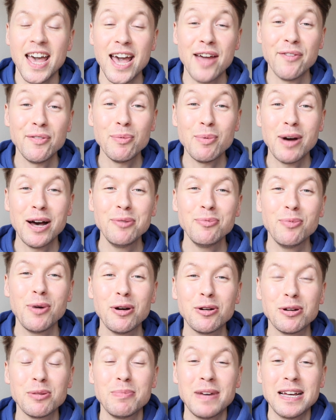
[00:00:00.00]
Hey everyone,
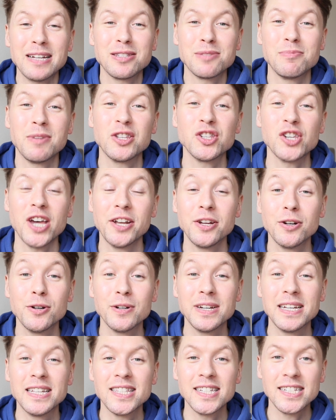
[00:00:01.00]
welcome back to my
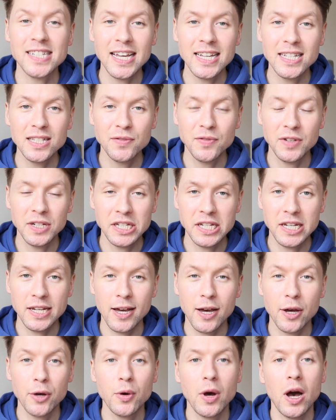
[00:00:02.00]
channel. In today's
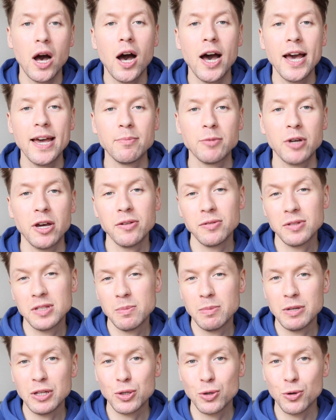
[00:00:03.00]
video, I am going
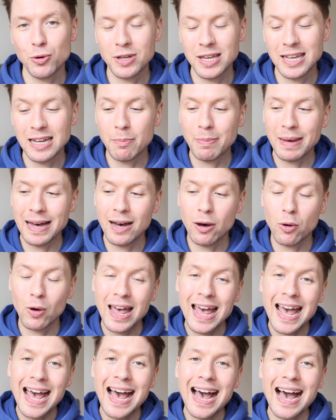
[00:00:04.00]
to be talking
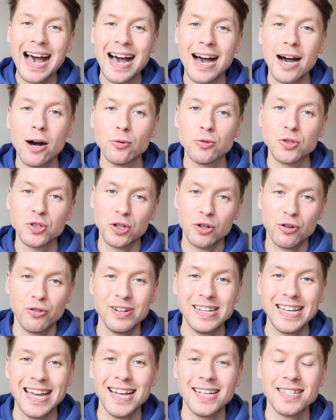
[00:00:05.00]
about how to
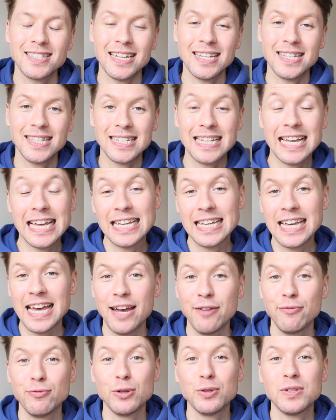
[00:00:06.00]
create a
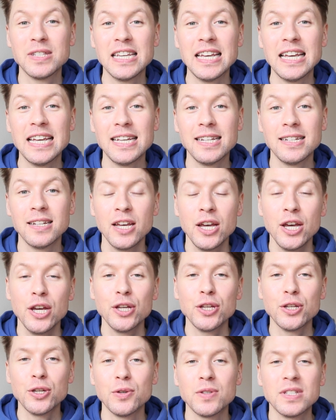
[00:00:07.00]
skincare routine
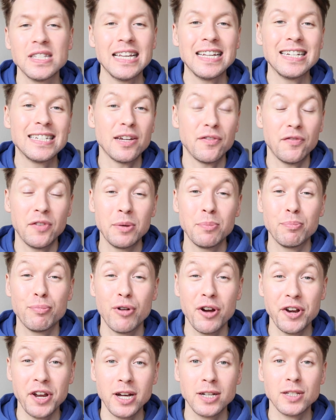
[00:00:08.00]
using different
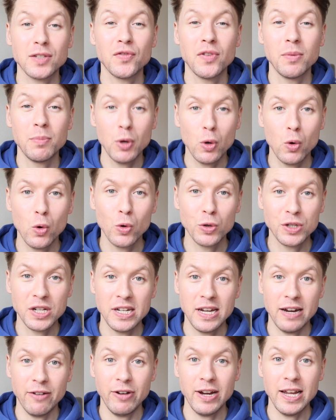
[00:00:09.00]
products from The
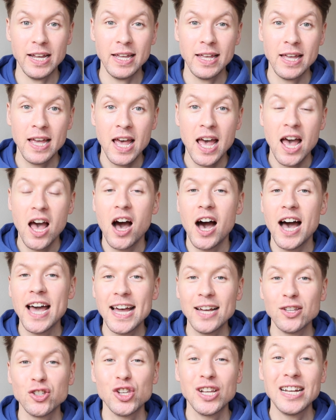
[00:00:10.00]
Ordinary. I
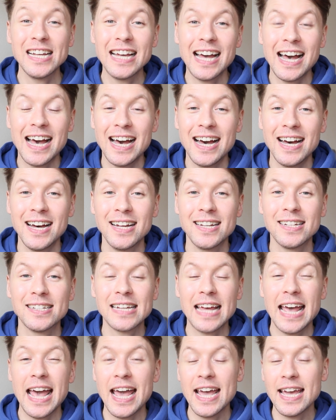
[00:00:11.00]
actually
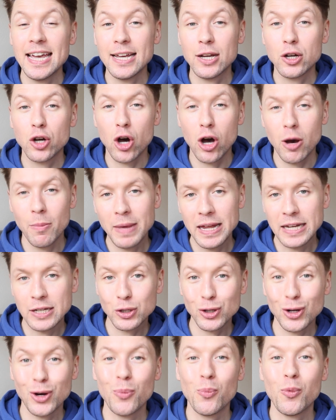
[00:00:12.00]
had a
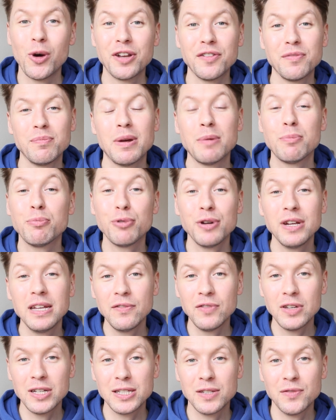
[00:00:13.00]
comment on one of my
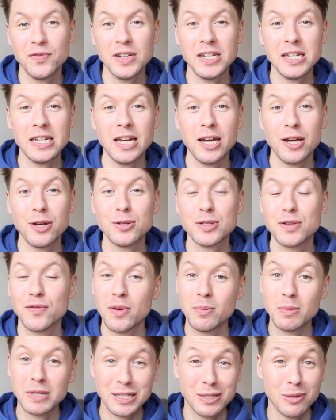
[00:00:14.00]
previous videos
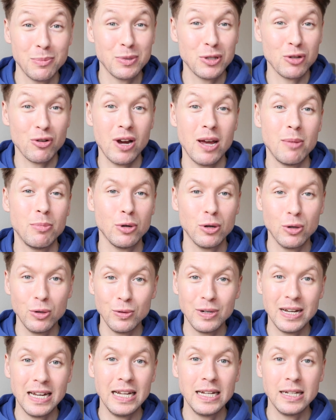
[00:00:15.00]
from a subscriber
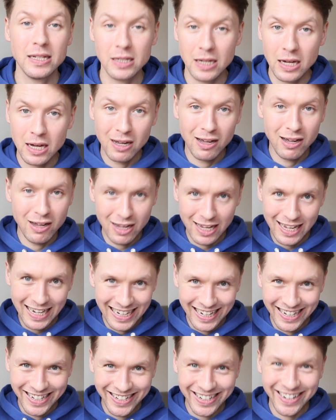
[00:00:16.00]
called Linda. Hi
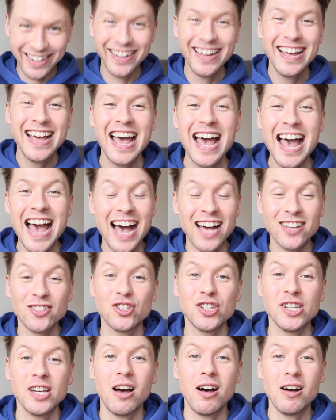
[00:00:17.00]
Linda. And
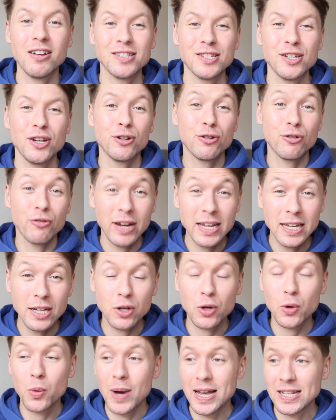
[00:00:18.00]
she asked a
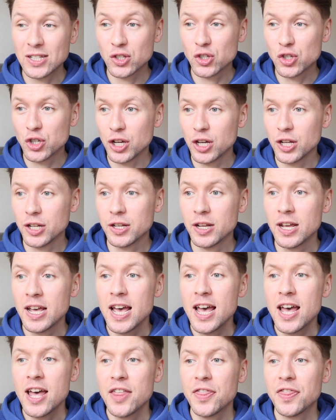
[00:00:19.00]
great question
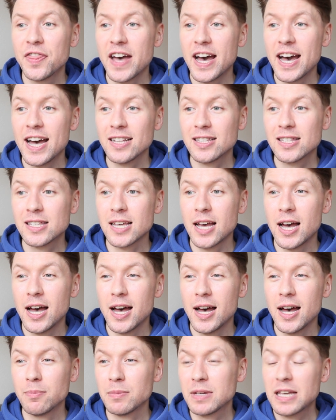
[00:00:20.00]
that
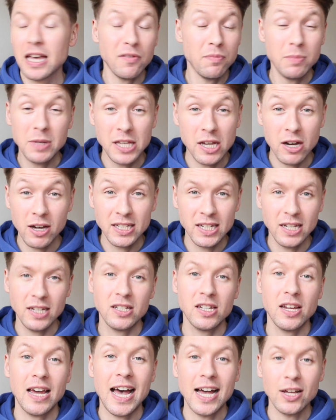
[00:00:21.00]
gave me the idea
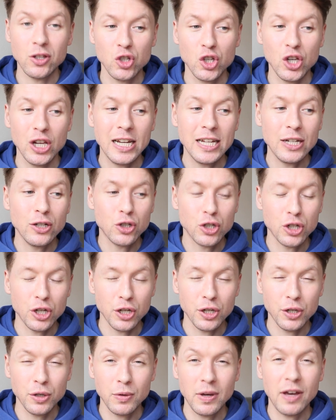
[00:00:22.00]
to actually
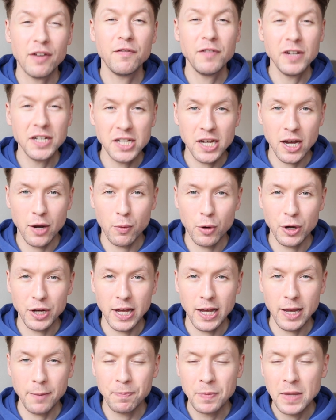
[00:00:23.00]
do a video on
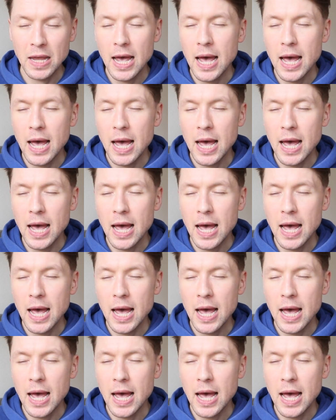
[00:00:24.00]
it.